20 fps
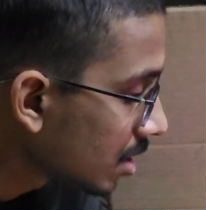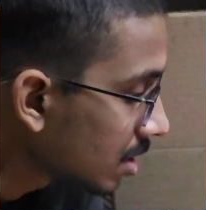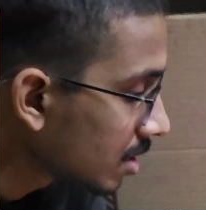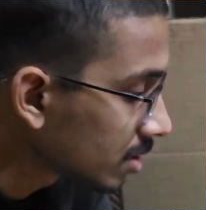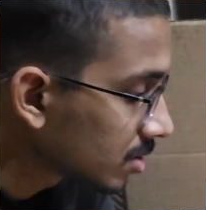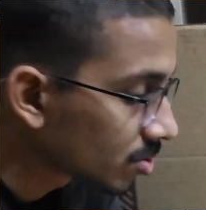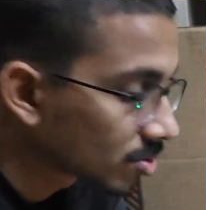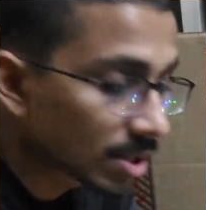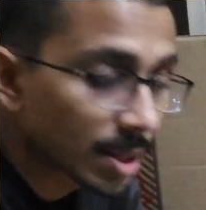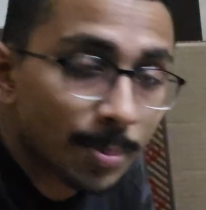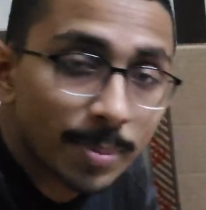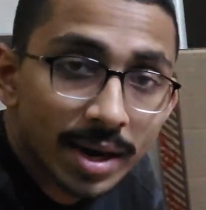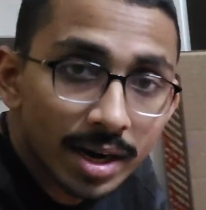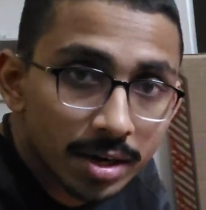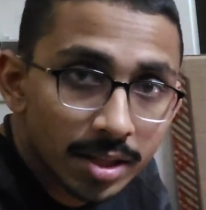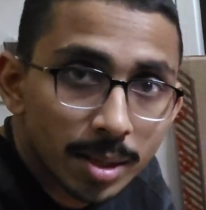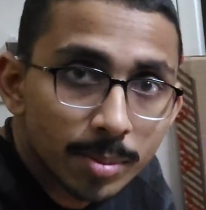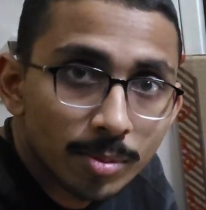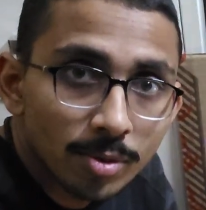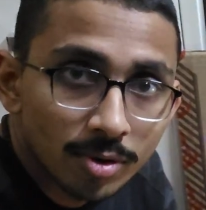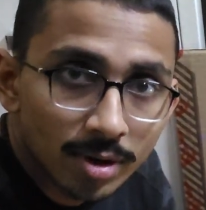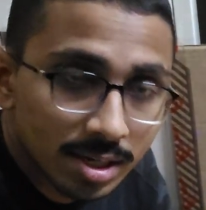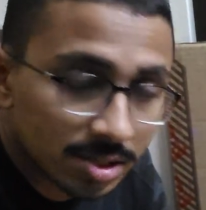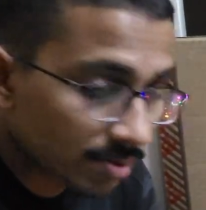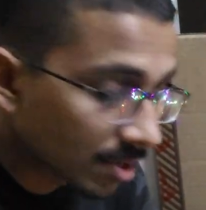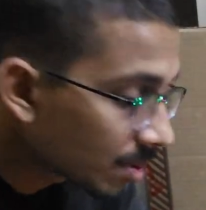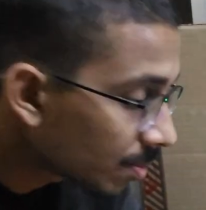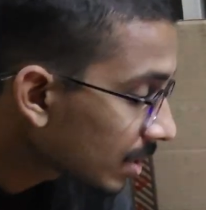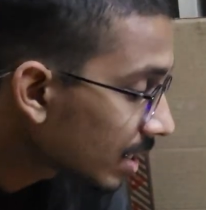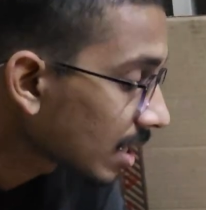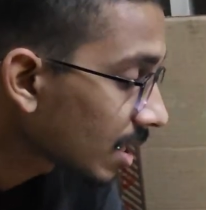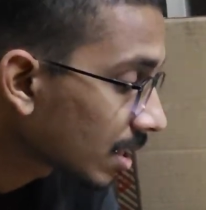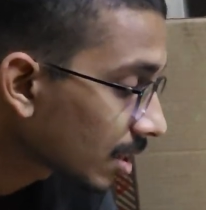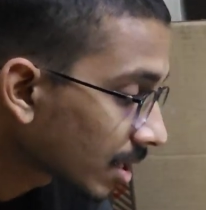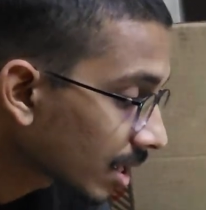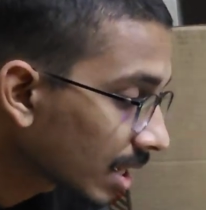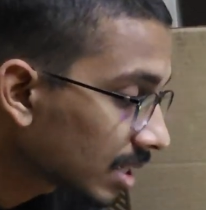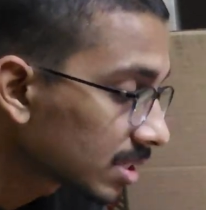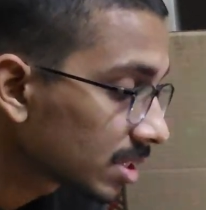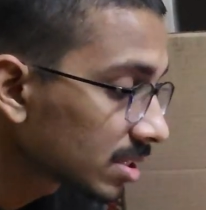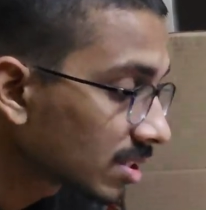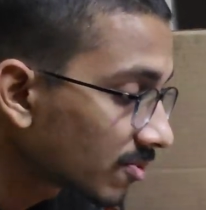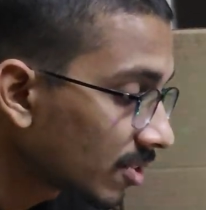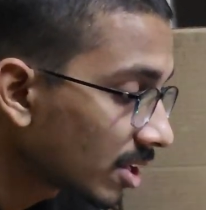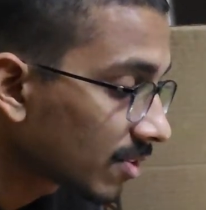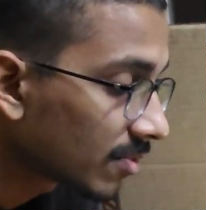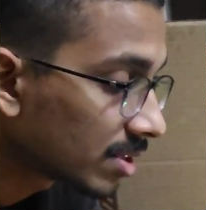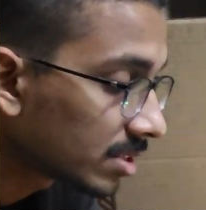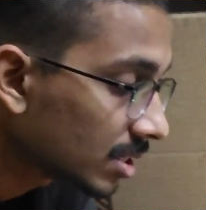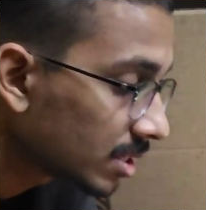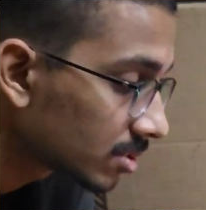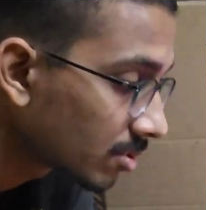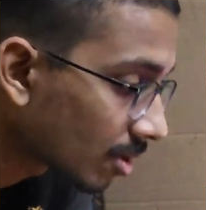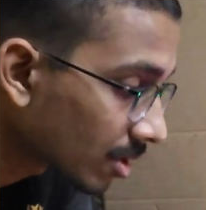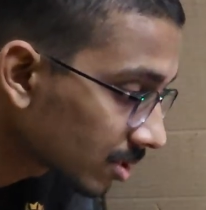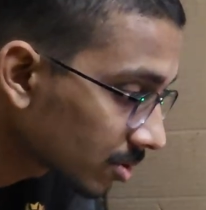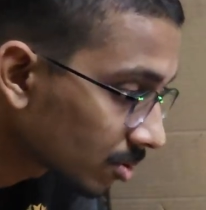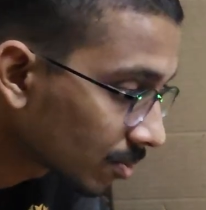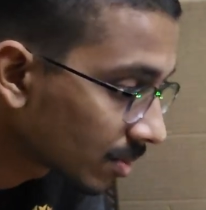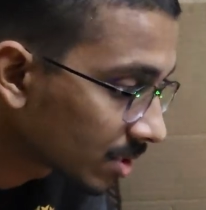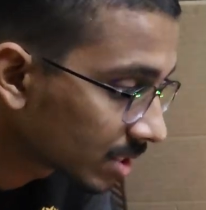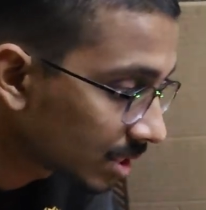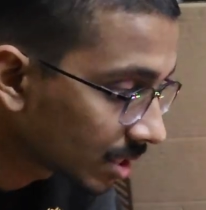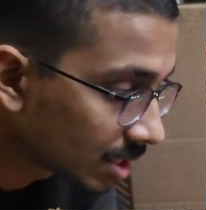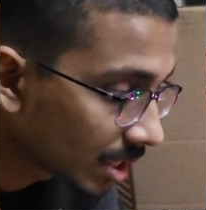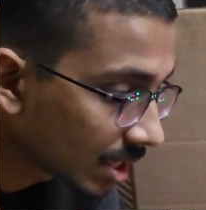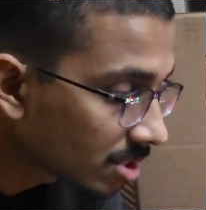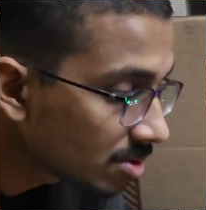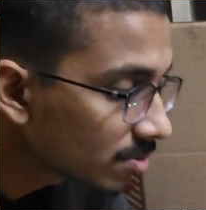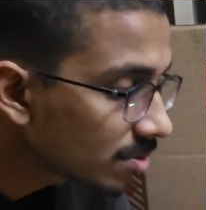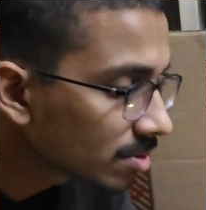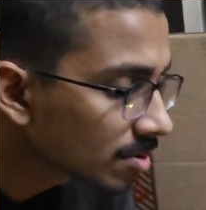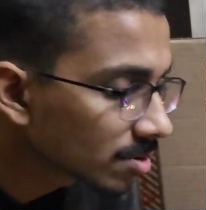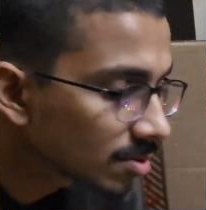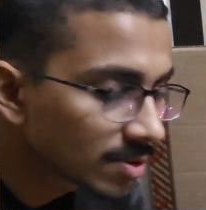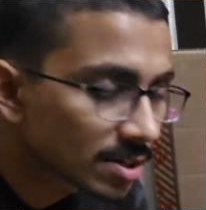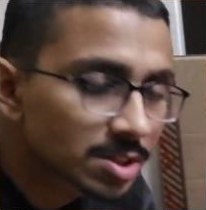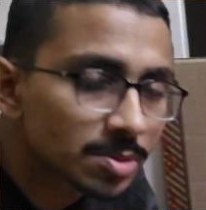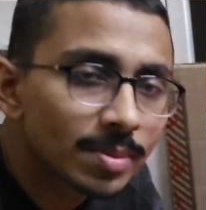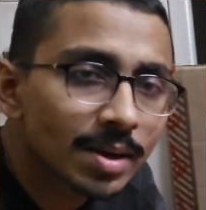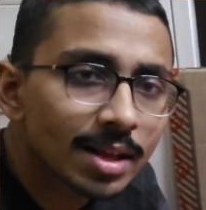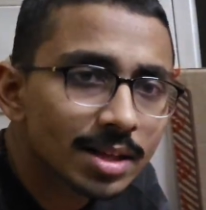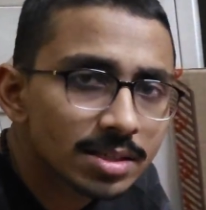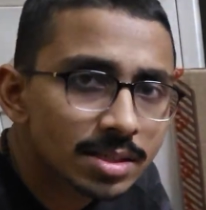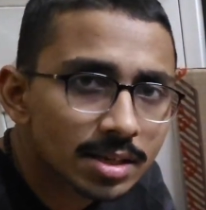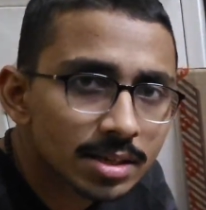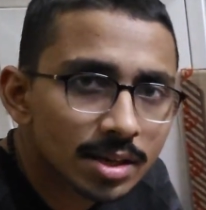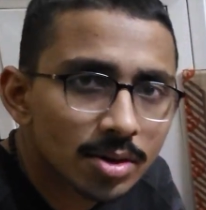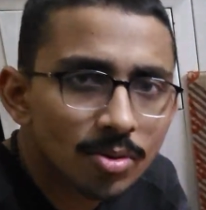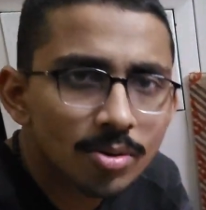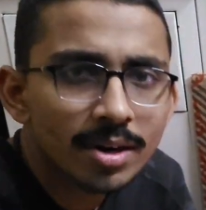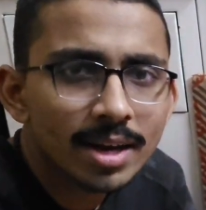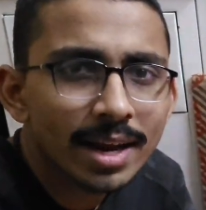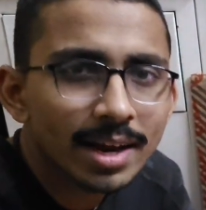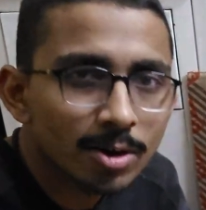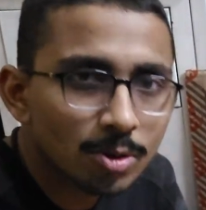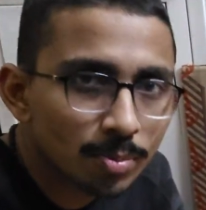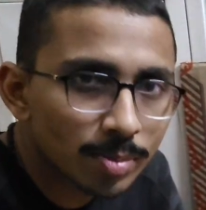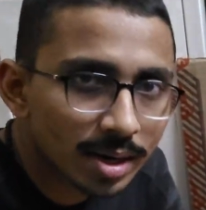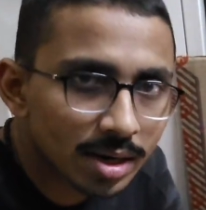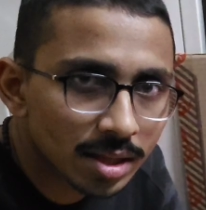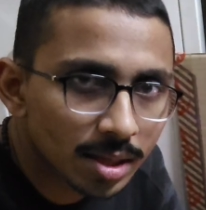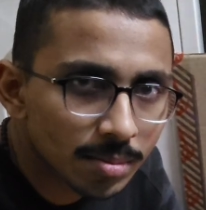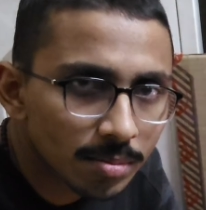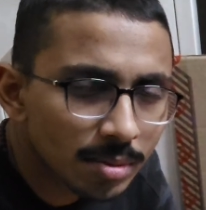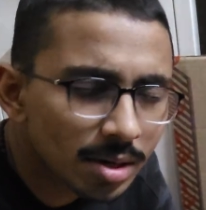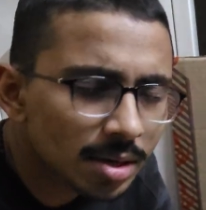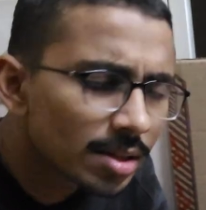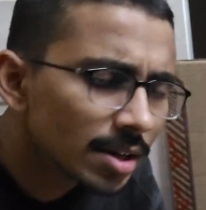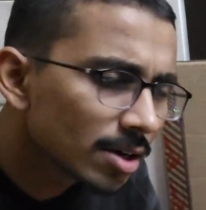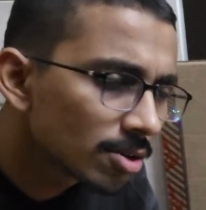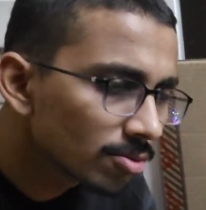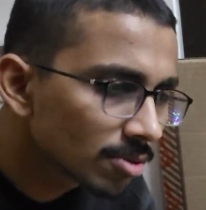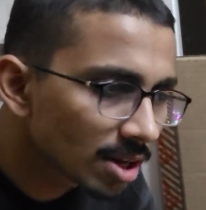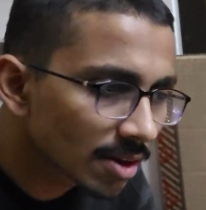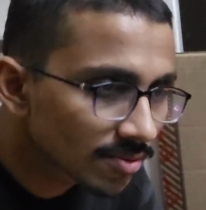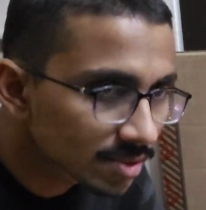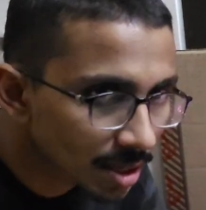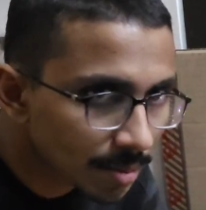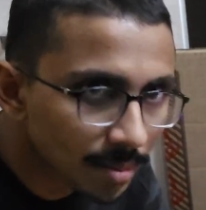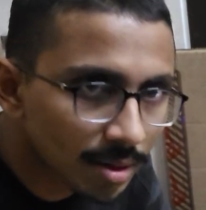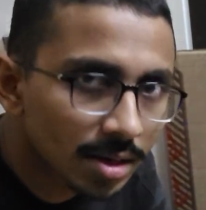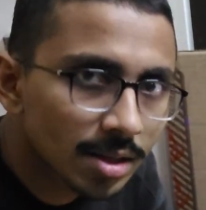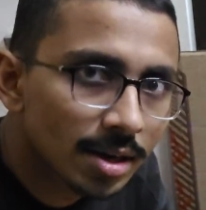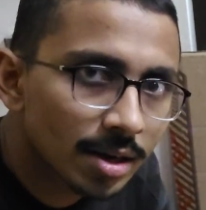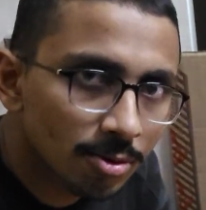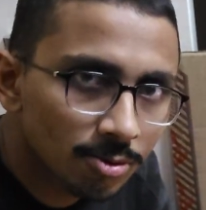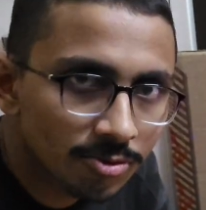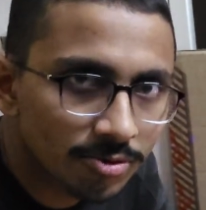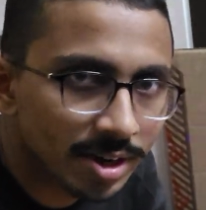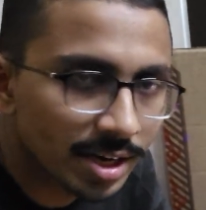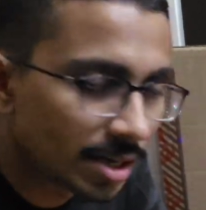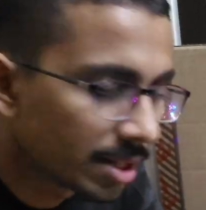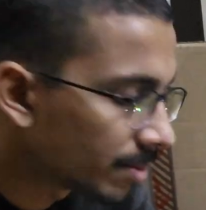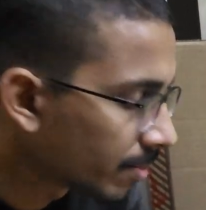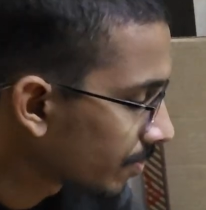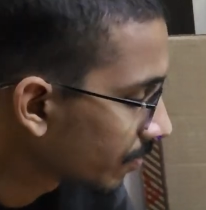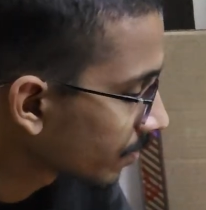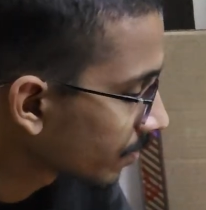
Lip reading: So they pet them more as well. But in other cases, the frequency is not so much increased, which means that they don't like to pet them, but they do love them and they do feed them.